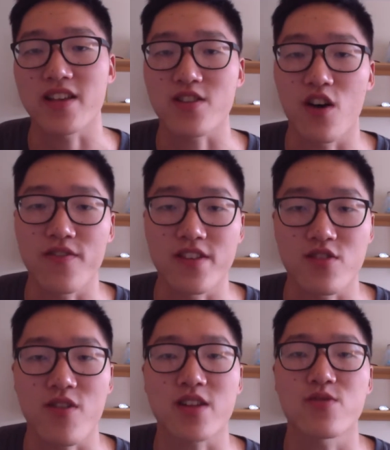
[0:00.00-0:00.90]
staff
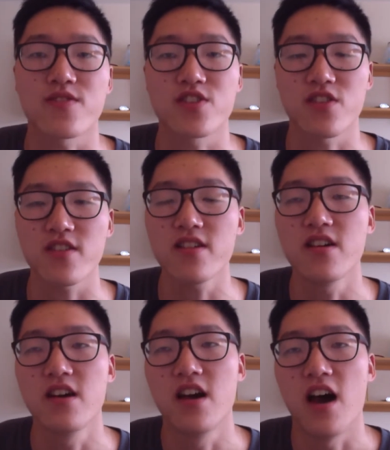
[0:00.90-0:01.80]
interact with each other.
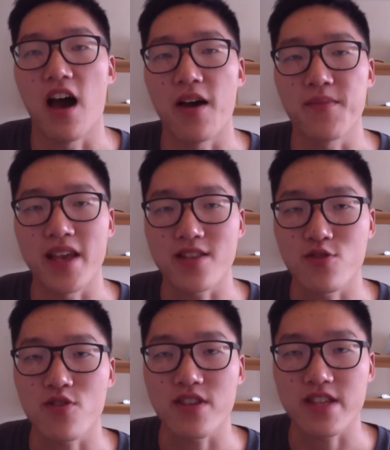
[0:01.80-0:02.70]
It's
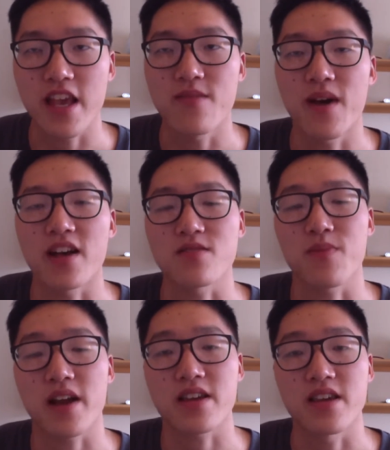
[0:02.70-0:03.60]
not the same as
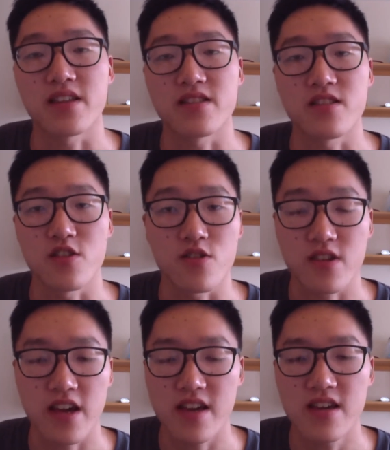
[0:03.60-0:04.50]
back in the
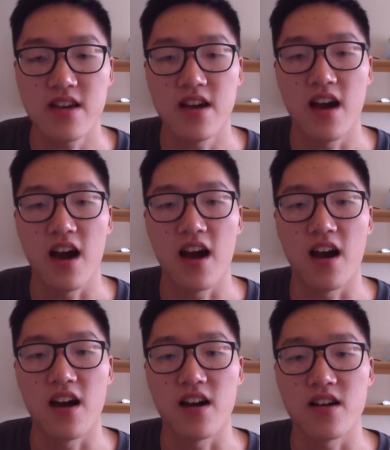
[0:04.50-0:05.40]
UK.
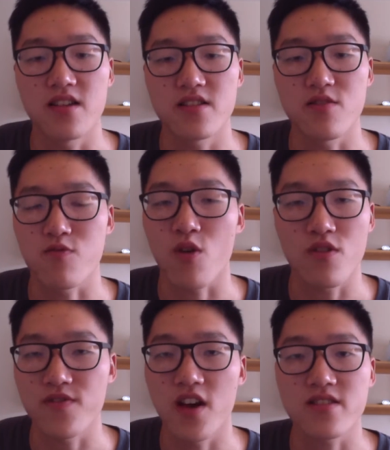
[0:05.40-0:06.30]
The role
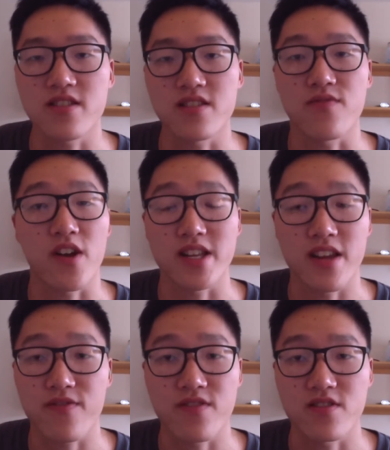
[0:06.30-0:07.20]
of nurses is very
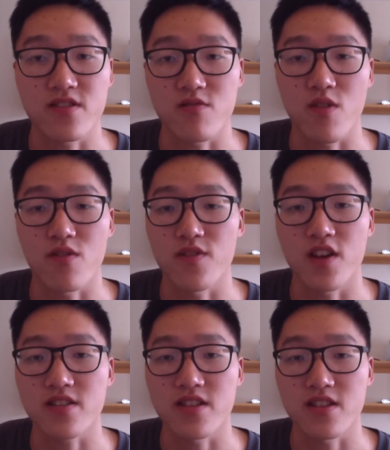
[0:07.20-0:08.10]
different to the role of
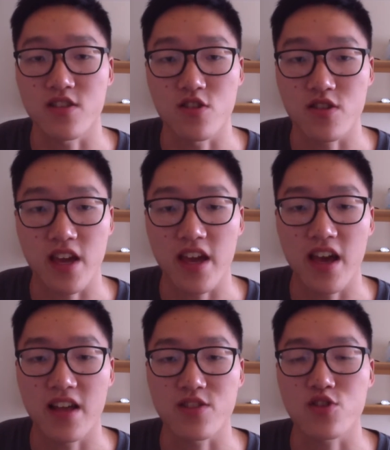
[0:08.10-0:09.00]
nurses in the UK,
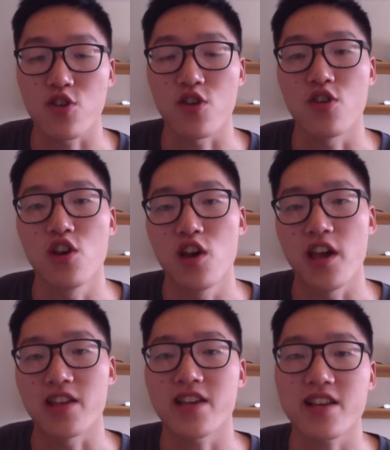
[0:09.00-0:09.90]
and so
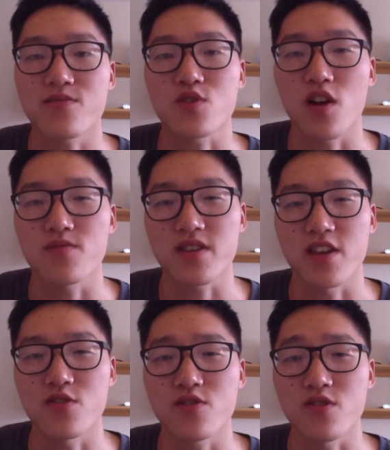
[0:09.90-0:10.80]
it takes some time to get
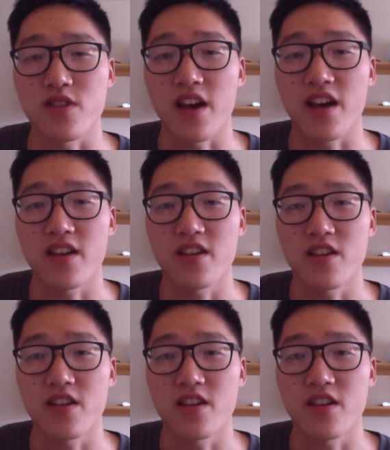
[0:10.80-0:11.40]
used to that.